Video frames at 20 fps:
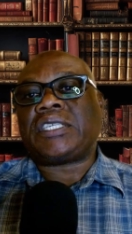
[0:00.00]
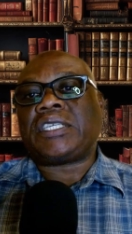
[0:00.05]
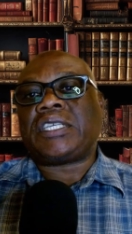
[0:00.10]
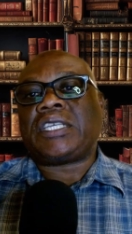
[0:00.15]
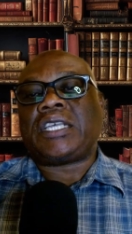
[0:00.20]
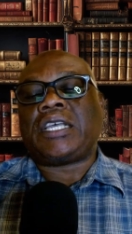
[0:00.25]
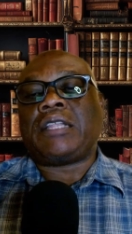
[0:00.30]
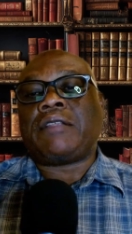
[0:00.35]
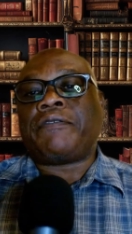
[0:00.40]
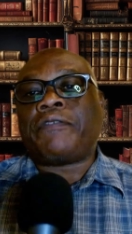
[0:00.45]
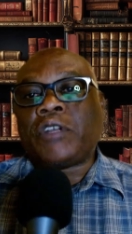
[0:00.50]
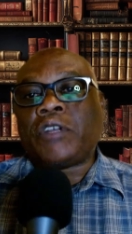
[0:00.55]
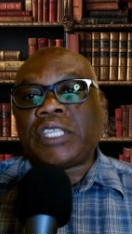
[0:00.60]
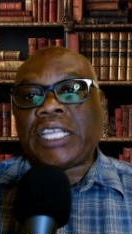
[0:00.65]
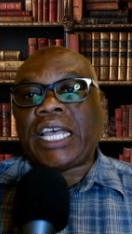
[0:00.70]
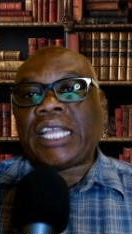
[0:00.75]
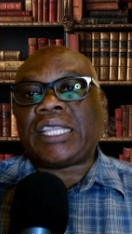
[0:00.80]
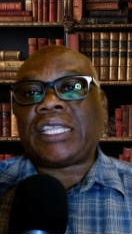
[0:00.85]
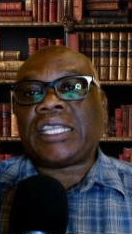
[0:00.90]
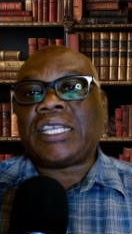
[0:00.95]
And for
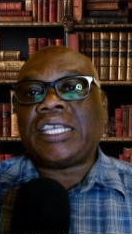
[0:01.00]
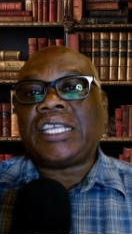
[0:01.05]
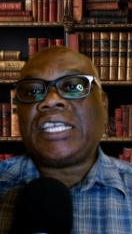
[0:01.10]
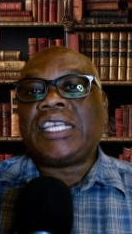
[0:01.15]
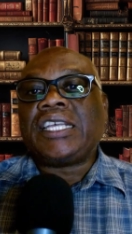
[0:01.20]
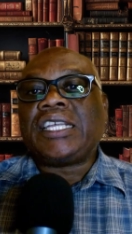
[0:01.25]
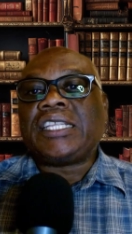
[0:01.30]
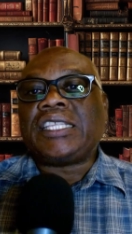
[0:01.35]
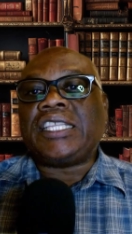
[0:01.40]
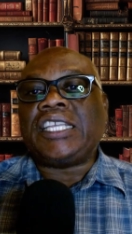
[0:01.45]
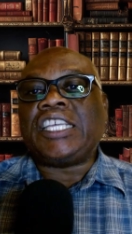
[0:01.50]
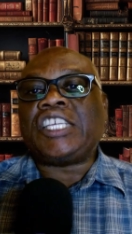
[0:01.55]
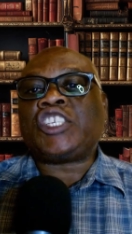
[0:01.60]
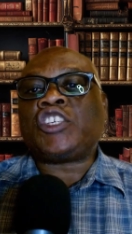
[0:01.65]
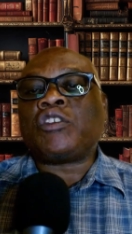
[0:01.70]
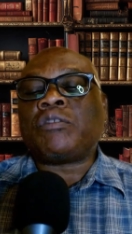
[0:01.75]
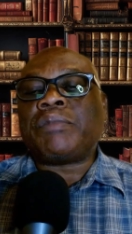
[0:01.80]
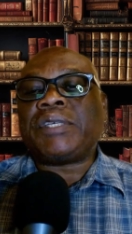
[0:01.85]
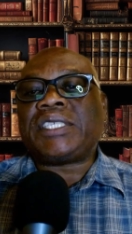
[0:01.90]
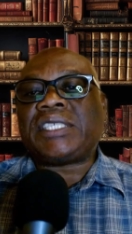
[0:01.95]
that, they
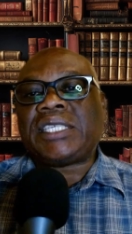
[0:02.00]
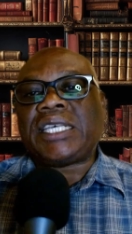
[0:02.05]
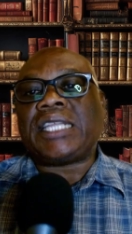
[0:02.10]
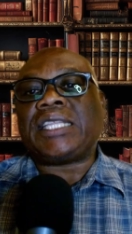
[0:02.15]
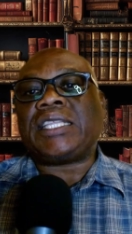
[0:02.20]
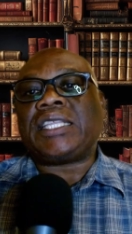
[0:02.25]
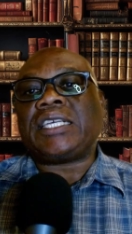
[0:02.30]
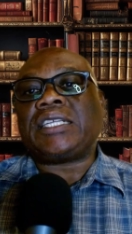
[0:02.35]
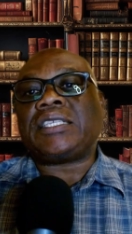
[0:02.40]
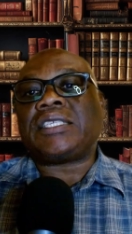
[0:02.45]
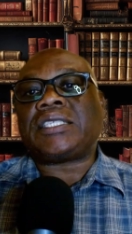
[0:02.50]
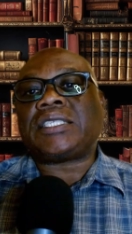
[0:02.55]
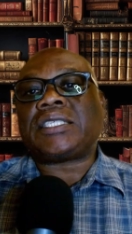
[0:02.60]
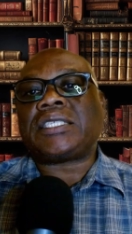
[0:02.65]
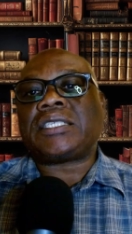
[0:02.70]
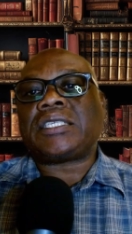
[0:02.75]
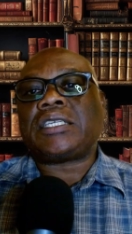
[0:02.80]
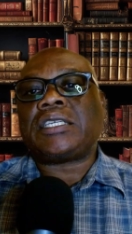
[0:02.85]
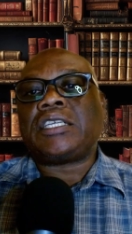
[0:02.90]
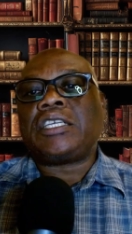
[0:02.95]
should be sentenced
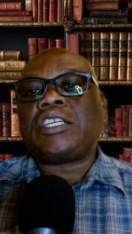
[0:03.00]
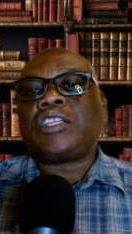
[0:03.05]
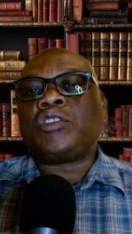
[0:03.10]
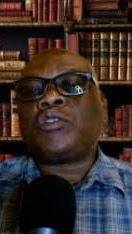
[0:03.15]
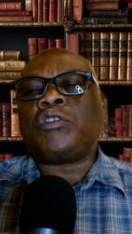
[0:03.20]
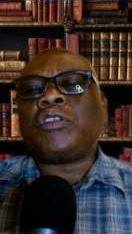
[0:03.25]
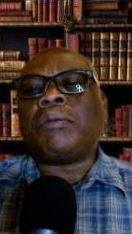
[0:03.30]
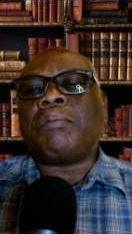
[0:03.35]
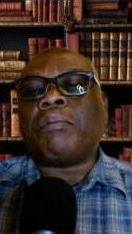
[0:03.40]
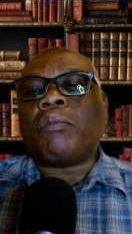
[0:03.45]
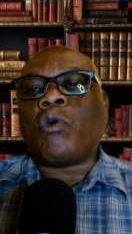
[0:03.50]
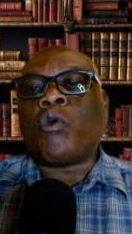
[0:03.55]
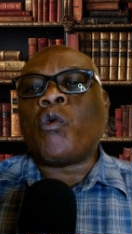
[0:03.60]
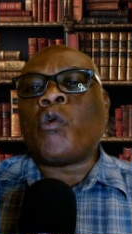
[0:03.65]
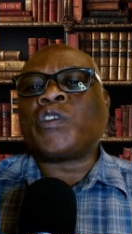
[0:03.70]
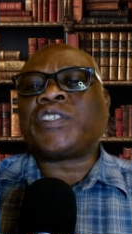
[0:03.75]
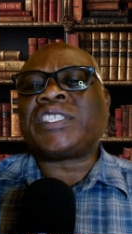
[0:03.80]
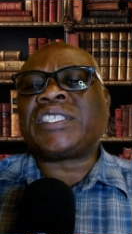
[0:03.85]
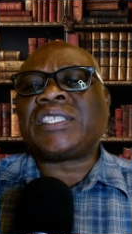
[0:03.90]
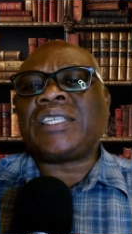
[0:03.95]
to the
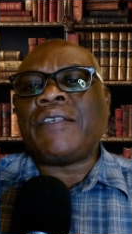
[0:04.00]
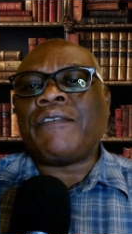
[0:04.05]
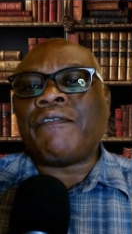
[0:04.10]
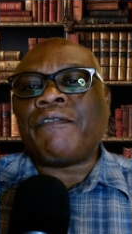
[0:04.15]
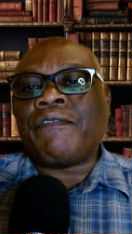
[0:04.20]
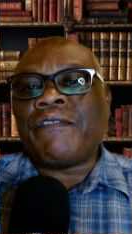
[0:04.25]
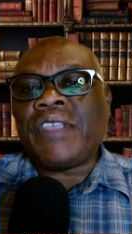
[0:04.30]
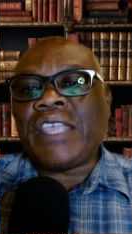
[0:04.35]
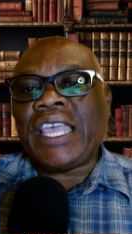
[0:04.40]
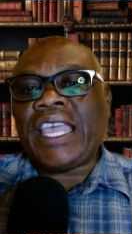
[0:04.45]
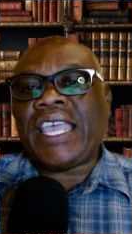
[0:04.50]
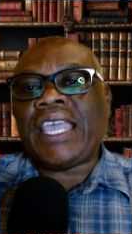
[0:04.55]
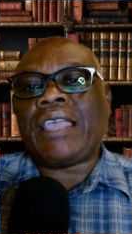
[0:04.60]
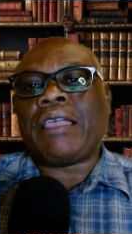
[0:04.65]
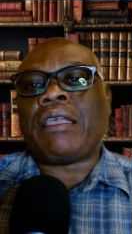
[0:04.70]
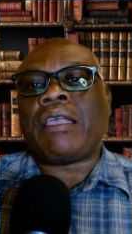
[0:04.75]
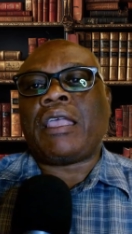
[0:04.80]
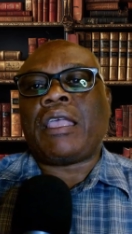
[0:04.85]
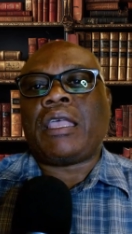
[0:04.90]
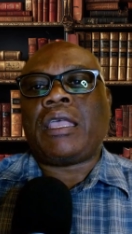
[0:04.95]
most severe
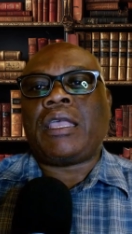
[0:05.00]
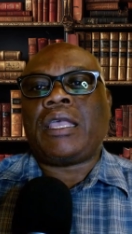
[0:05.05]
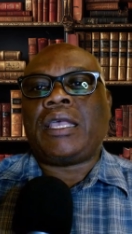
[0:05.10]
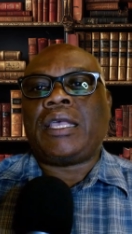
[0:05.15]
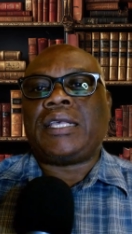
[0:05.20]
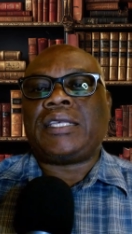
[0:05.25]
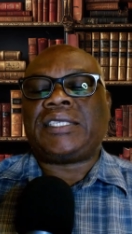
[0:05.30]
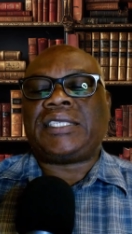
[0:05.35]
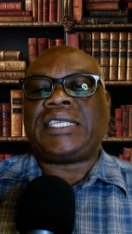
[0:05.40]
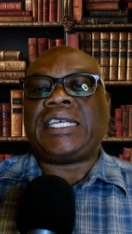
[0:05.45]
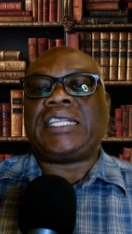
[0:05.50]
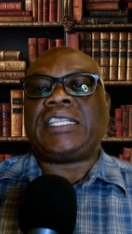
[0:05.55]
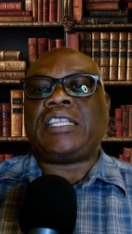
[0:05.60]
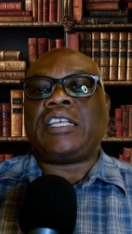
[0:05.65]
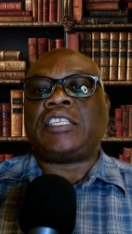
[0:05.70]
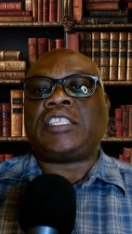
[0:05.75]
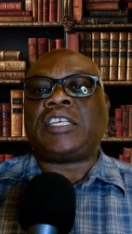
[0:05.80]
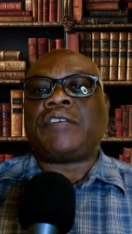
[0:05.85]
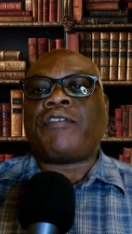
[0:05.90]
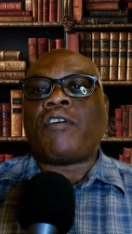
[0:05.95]

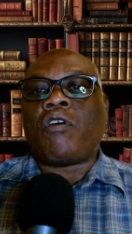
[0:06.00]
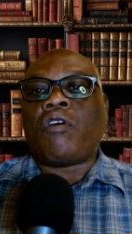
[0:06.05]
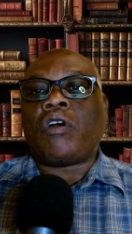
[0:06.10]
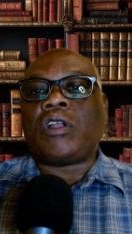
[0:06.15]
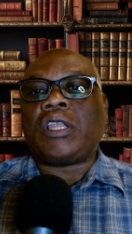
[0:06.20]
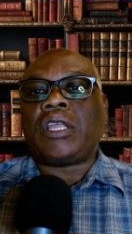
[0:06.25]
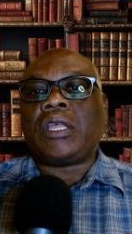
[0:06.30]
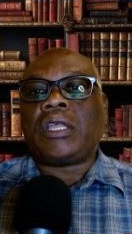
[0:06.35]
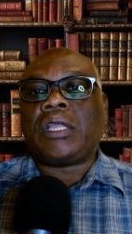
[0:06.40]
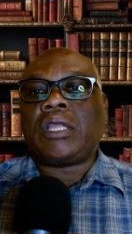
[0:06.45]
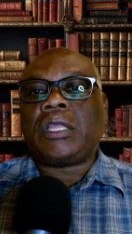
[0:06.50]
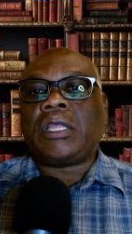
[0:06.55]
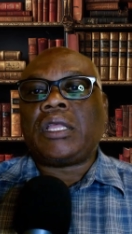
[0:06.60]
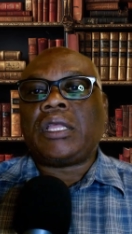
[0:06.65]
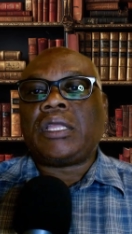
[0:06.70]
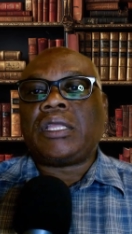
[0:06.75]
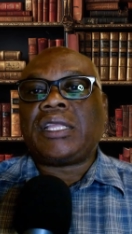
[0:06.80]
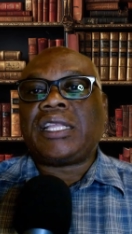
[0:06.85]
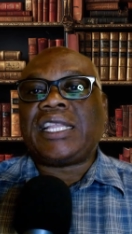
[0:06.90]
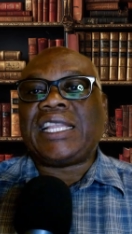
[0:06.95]
sentence of all,
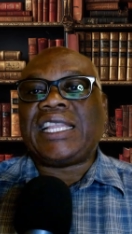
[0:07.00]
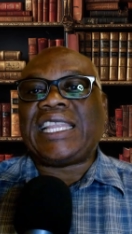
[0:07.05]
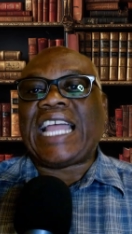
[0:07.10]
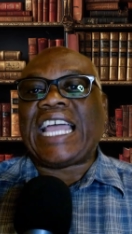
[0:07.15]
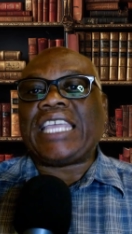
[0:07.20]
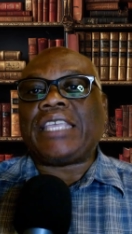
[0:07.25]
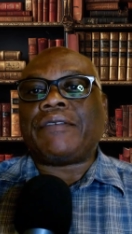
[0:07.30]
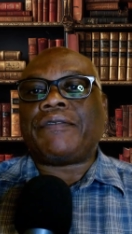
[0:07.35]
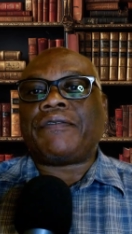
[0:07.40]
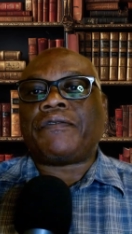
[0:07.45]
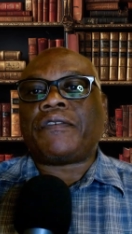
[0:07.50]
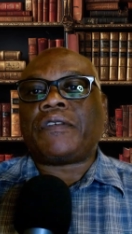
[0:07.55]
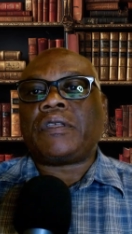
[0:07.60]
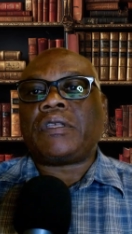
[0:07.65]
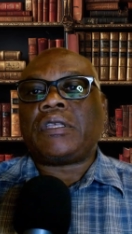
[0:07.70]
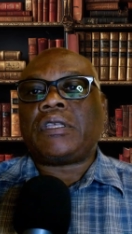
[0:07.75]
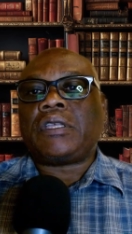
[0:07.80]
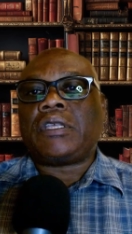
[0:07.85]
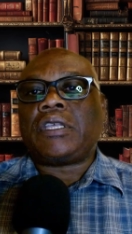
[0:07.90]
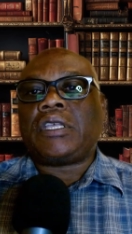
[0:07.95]
life
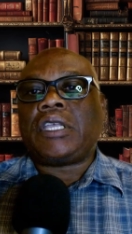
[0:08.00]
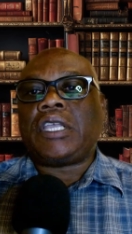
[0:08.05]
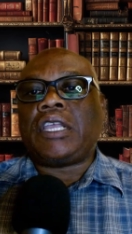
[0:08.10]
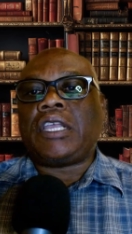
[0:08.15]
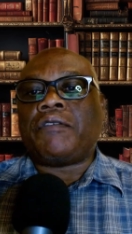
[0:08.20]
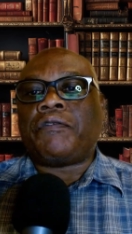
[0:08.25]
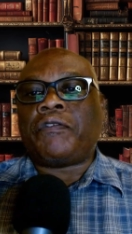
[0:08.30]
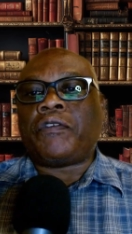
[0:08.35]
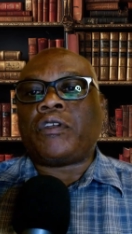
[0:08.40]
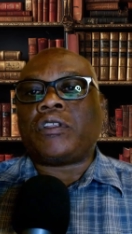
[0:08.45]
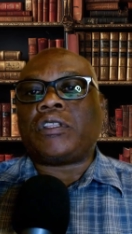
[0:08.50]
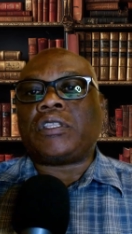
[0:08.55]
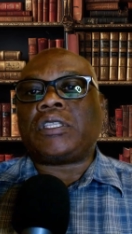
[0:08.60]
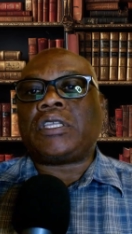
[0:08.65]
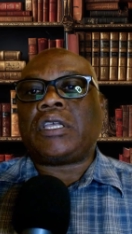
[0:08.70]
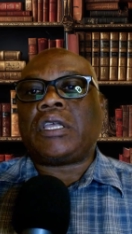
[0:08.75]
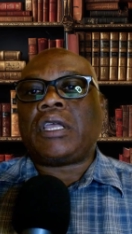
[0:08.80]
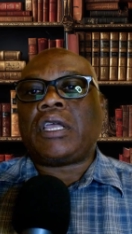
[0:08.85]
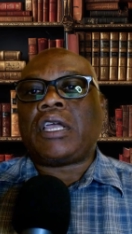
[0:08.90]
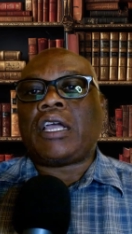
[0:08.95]
in front
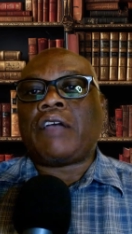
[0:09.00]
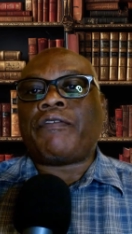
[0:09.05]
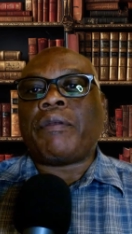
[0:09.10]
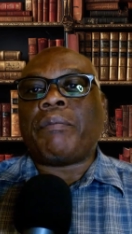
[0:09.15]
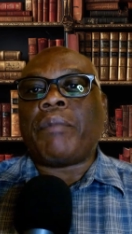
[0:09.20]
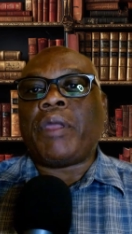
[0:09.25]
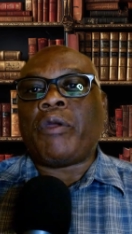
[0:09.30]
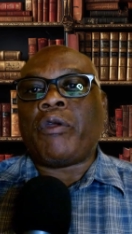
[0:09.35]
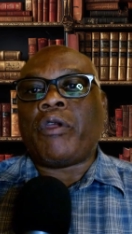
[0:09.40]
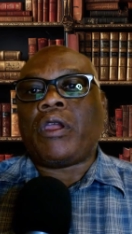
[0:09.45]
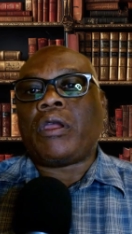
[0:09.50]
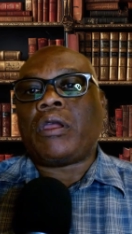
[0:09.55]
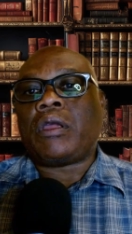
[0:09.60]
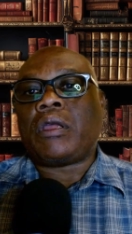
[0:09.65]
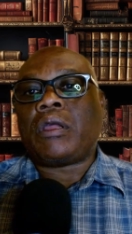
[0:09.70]
of a mirror.